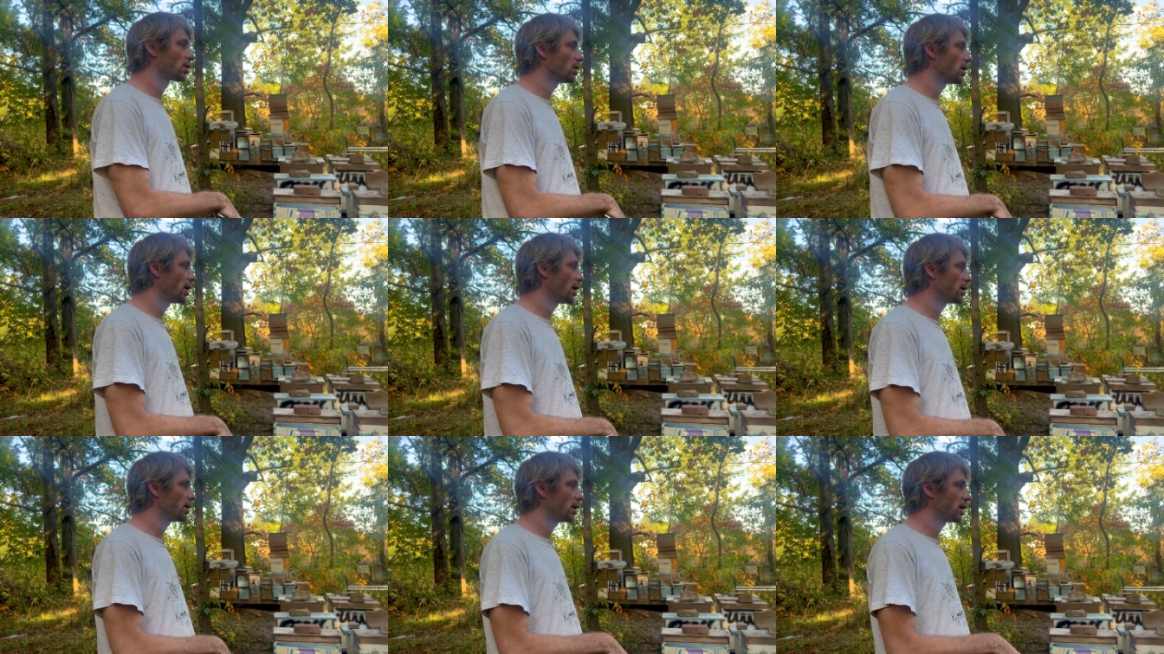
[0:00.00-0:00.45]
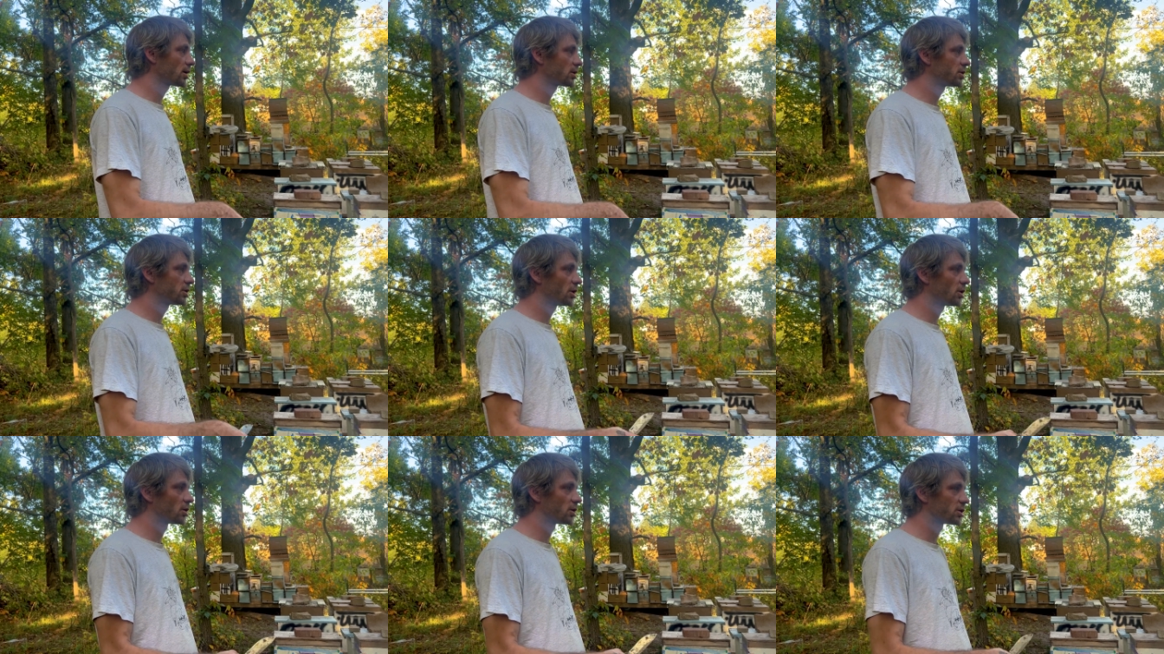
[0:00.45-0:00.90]
line
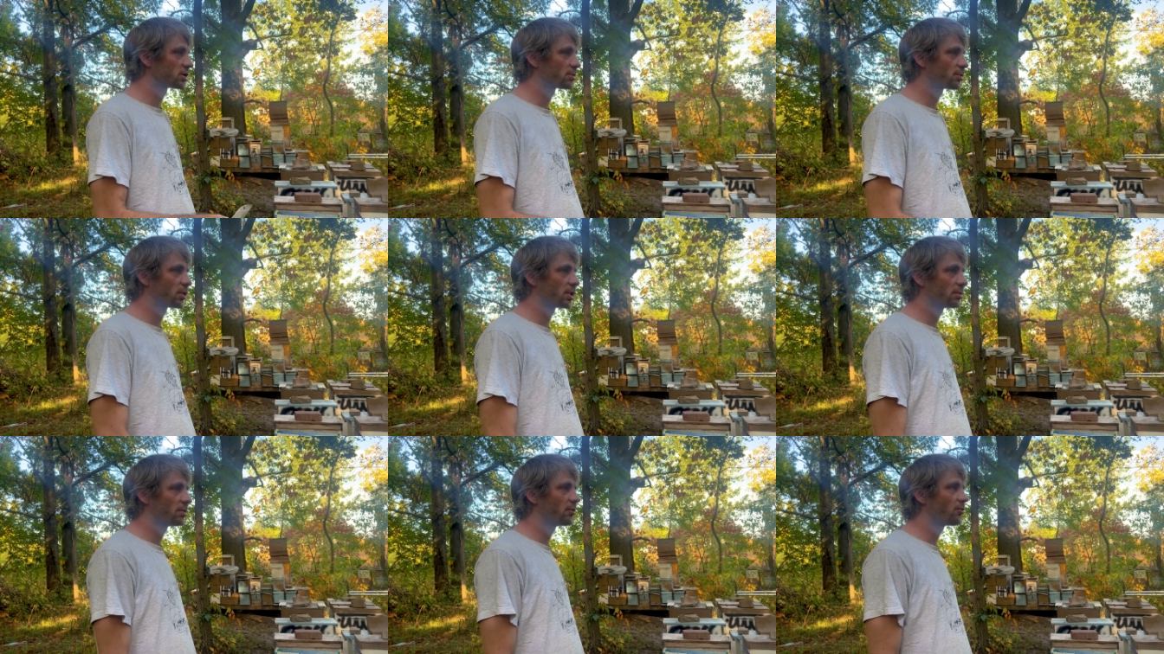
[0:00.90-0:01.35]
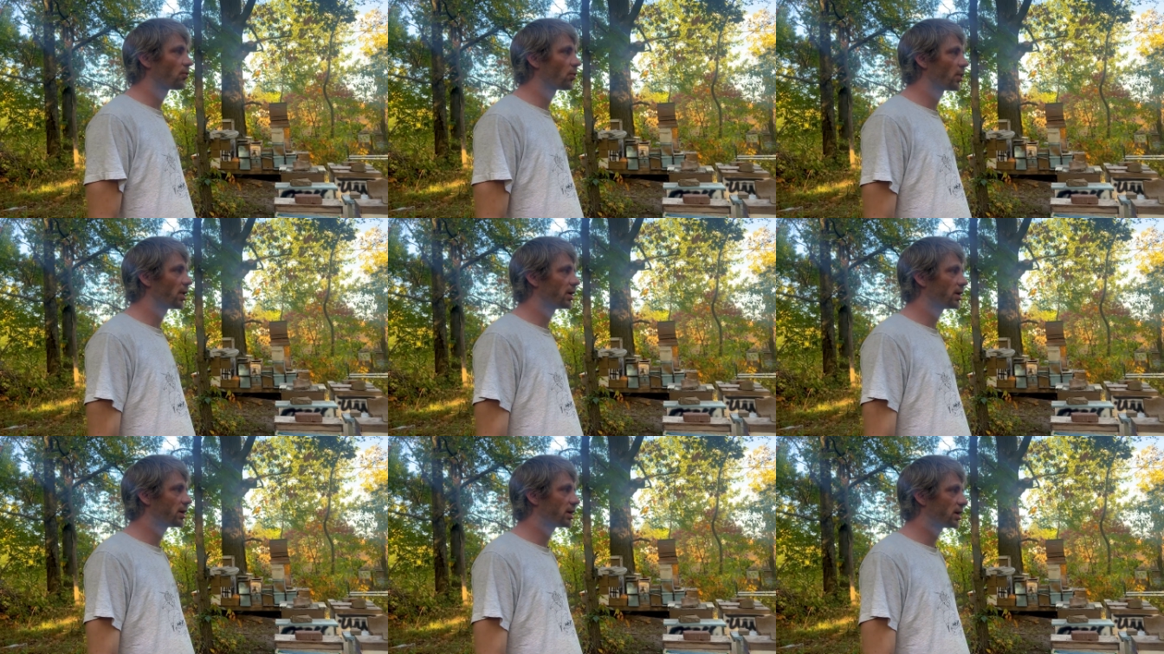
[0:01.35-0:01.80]
next year in the spring
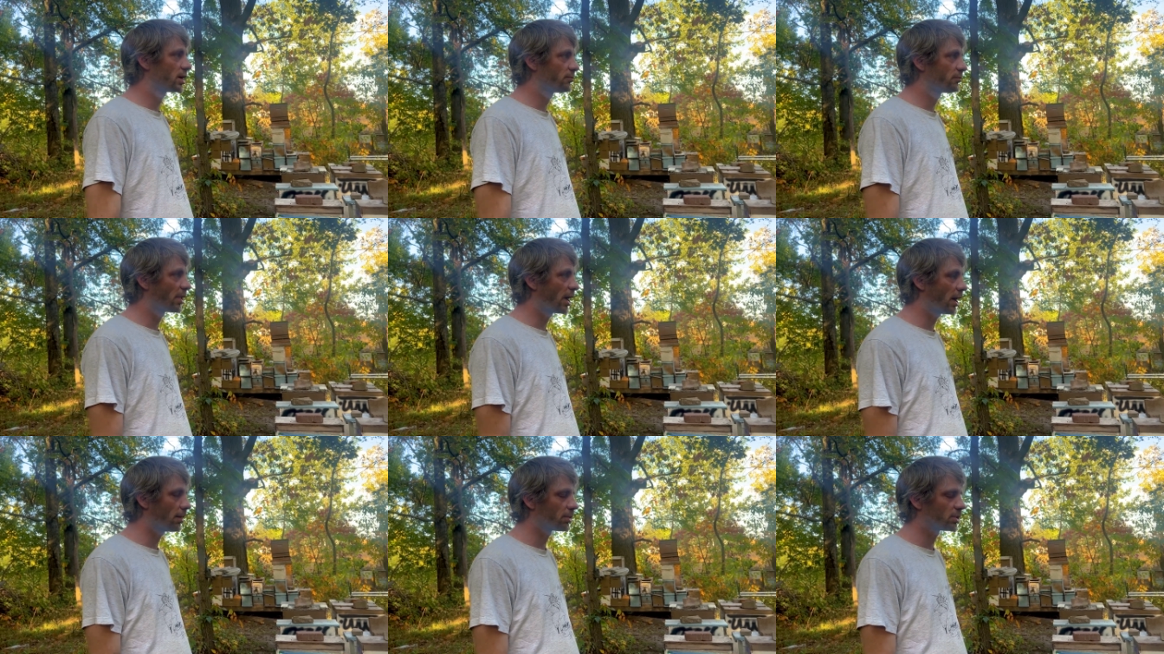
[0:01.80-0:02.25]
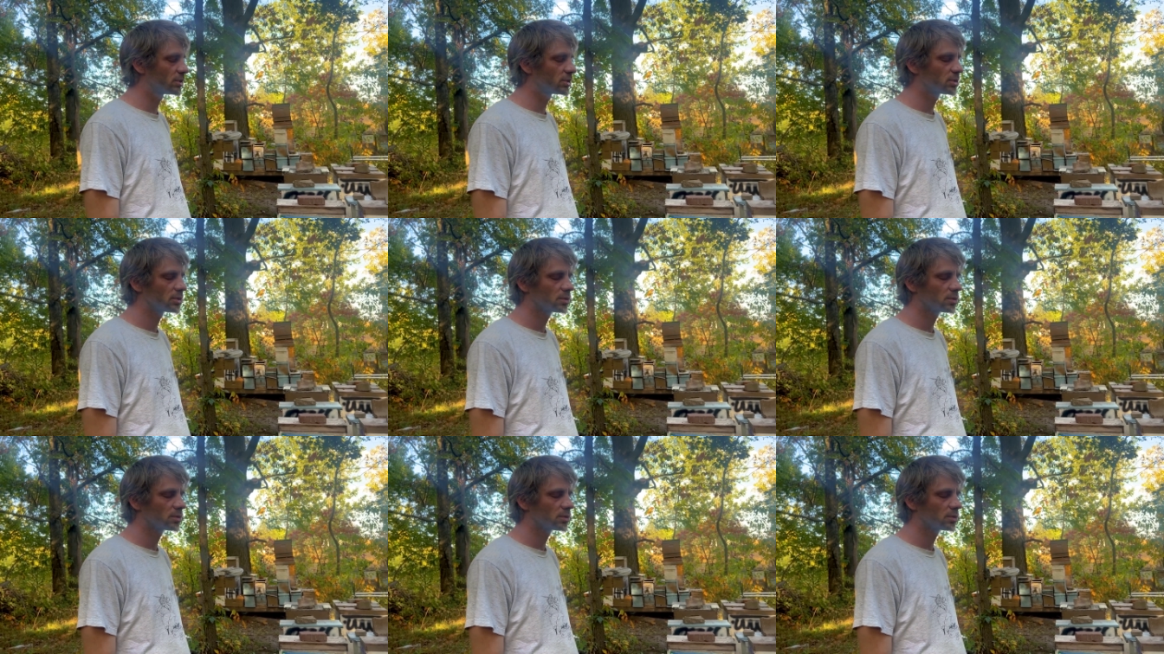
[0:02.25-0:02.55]
before anything even happens.